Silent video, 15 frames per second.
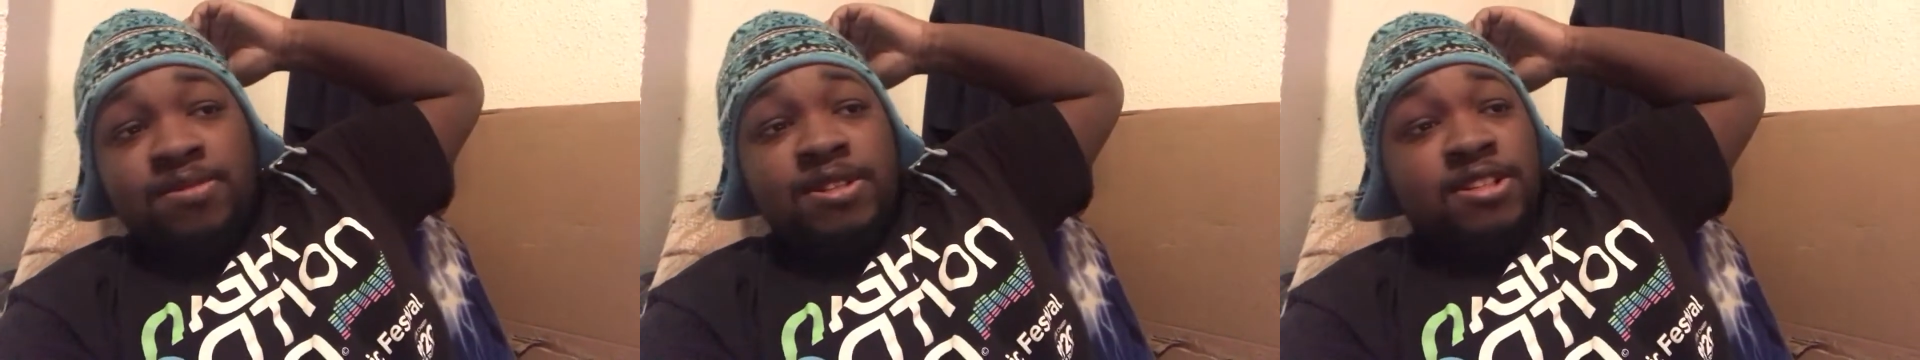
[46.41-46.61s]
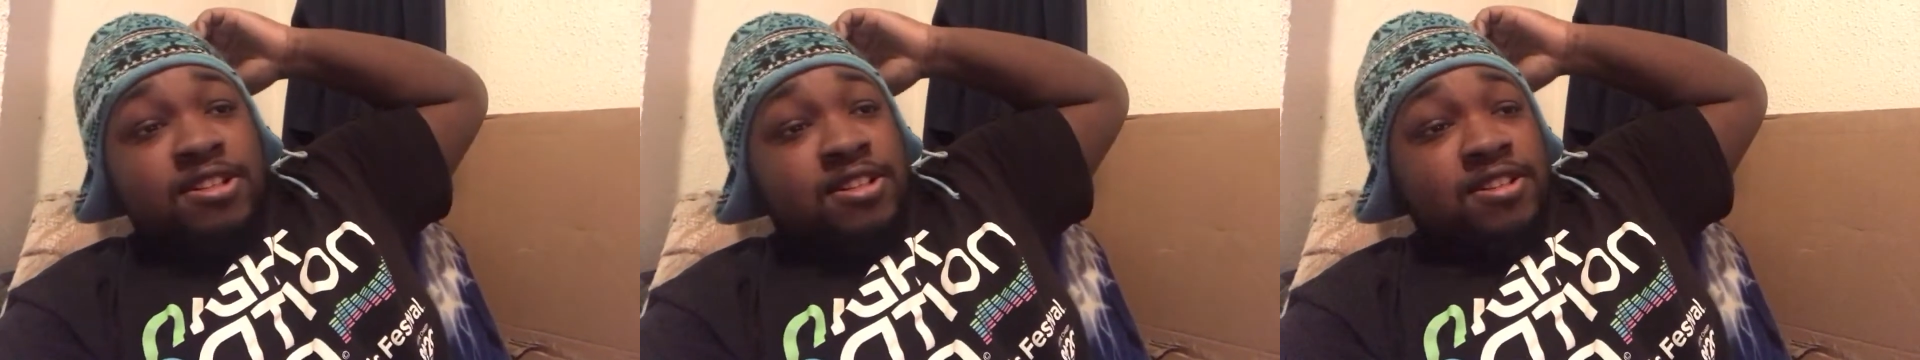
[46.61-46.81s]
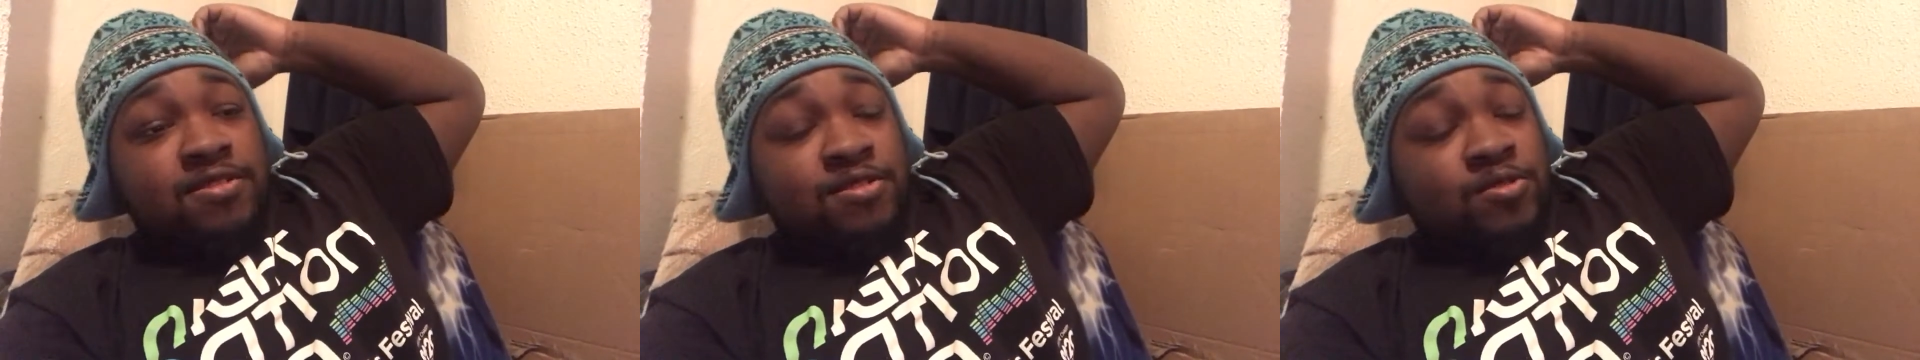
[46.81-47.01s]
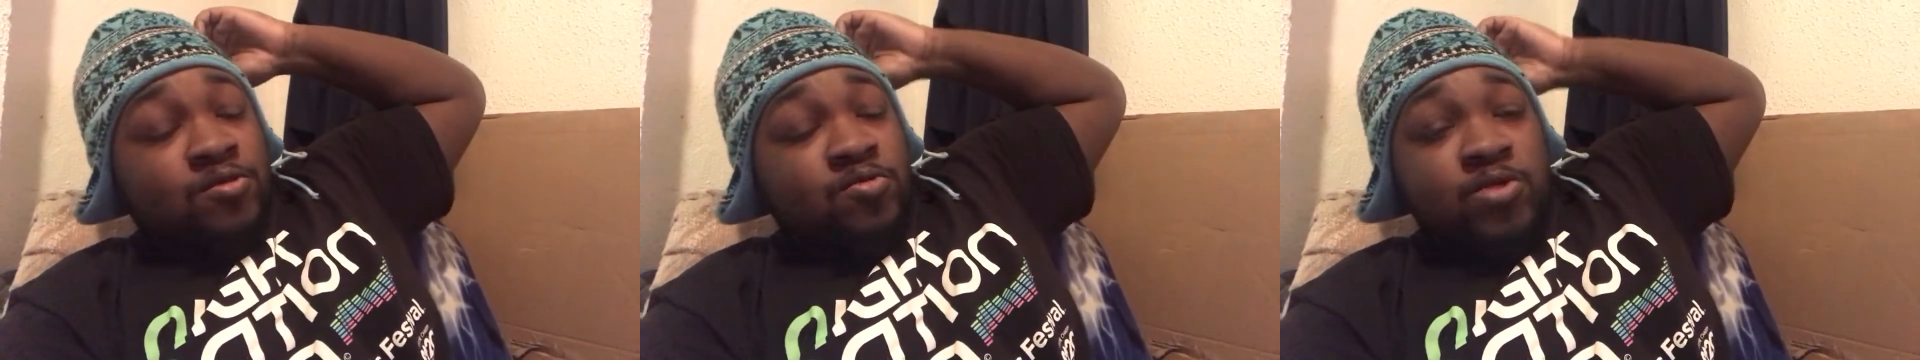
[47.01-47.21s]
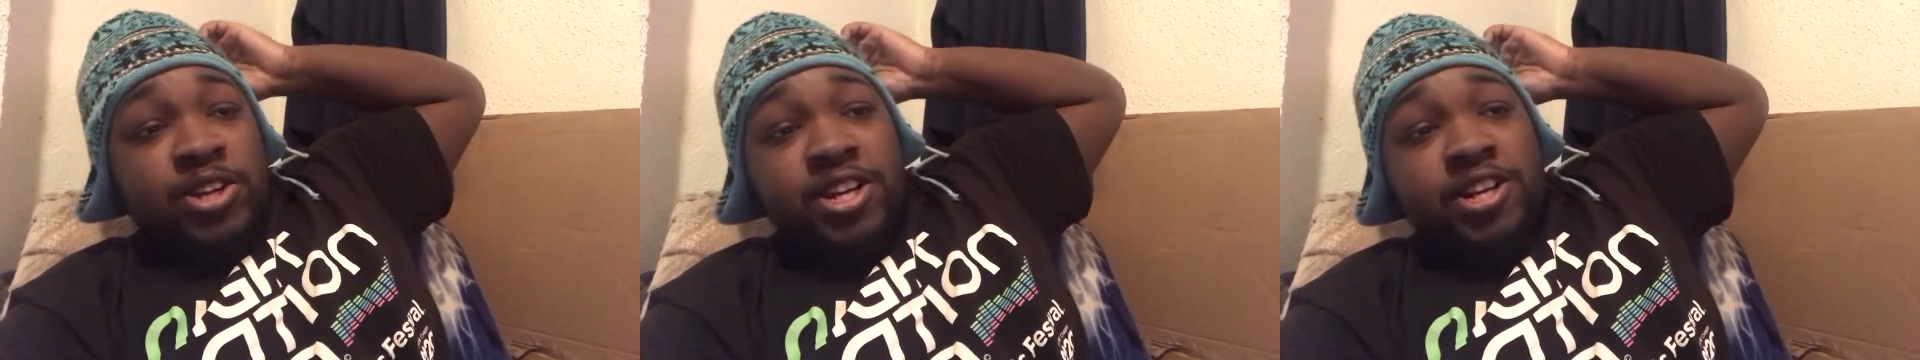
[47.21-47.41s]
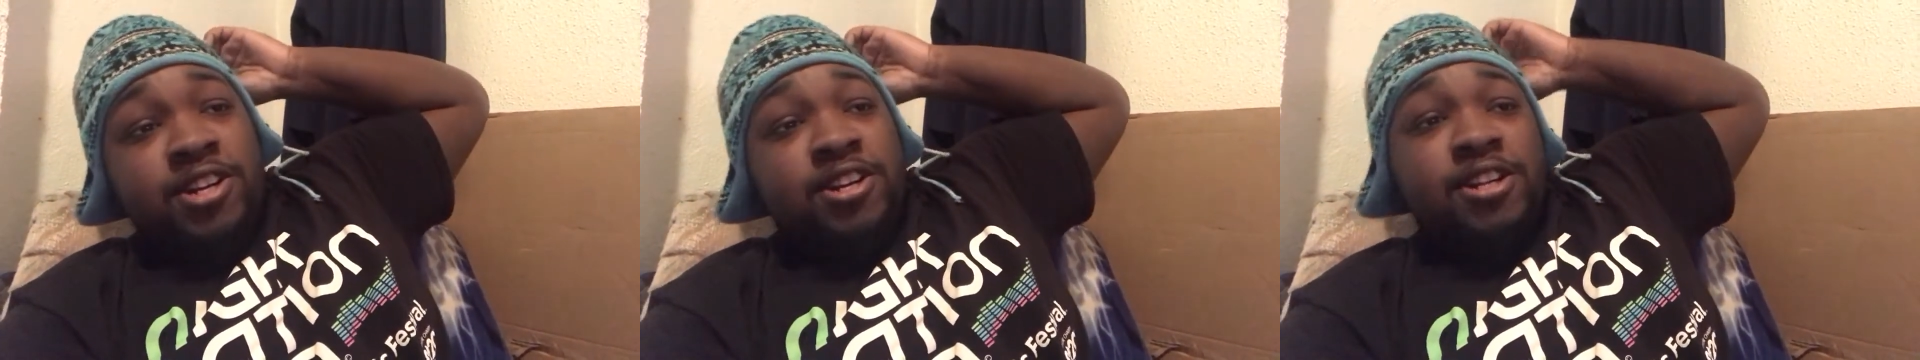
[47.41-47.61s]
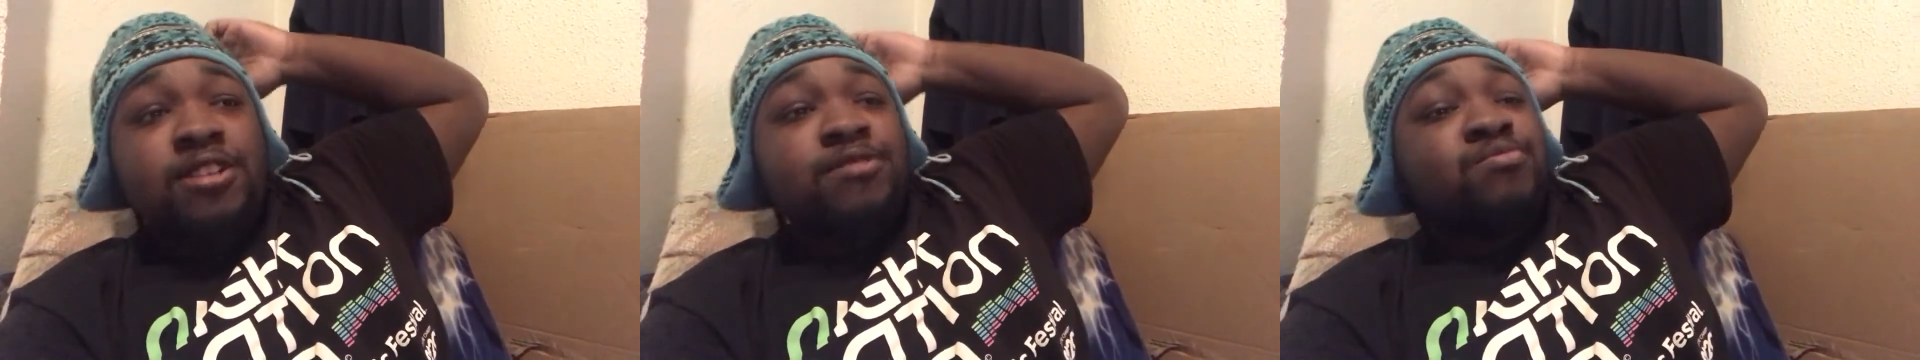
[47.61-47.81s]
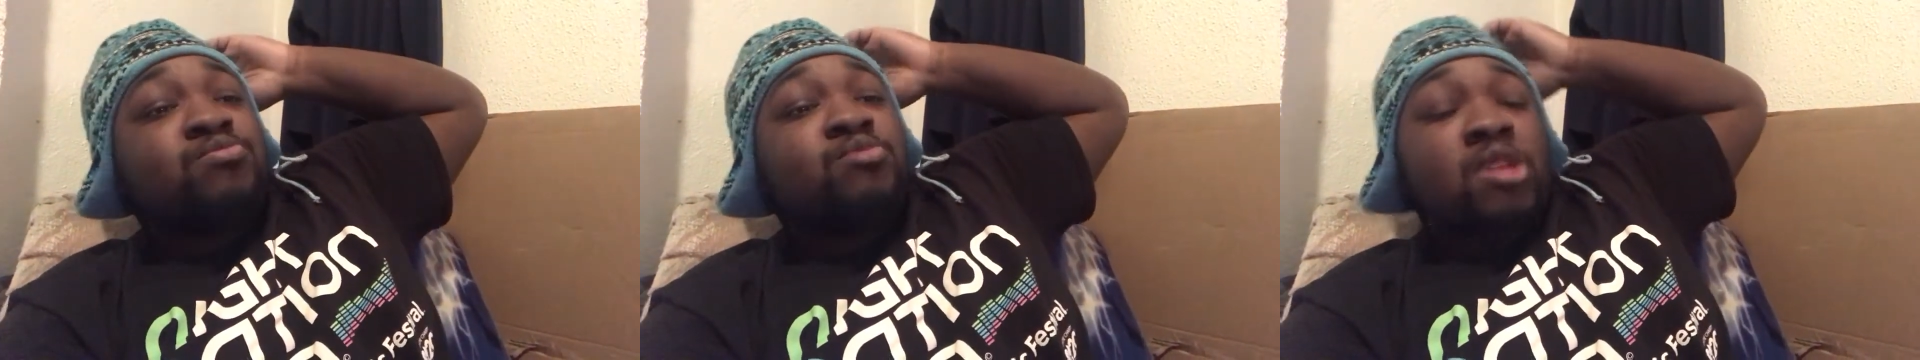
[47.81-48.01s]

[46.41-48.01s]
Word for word: been a weird